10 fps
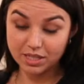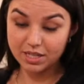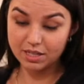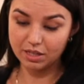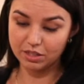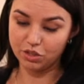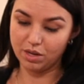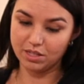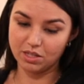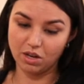and so it has a
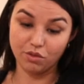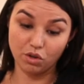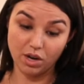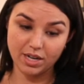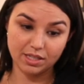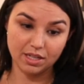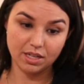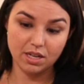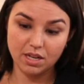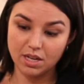lot of
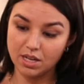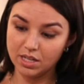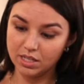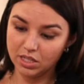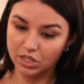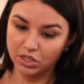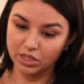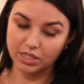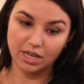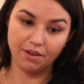good
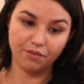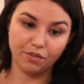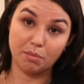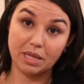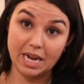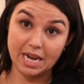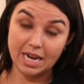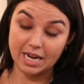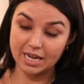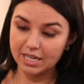stuff for the plant in
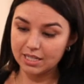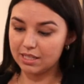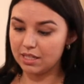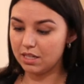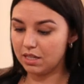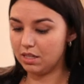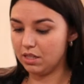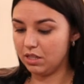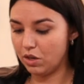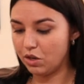it. So
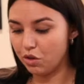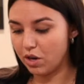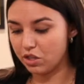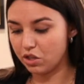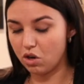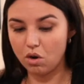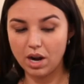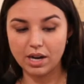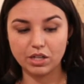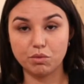I know you guys are all kind
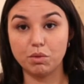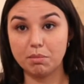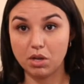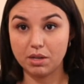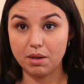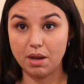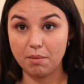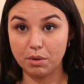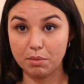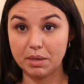of
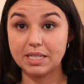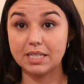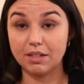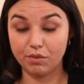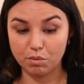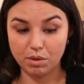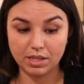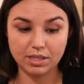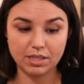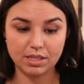replanting different
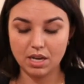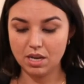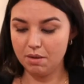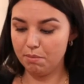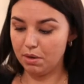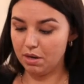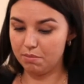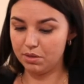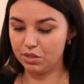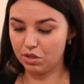ones, but I'm going
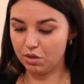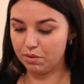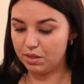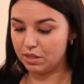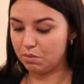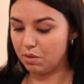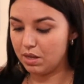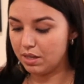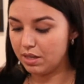to start with this one.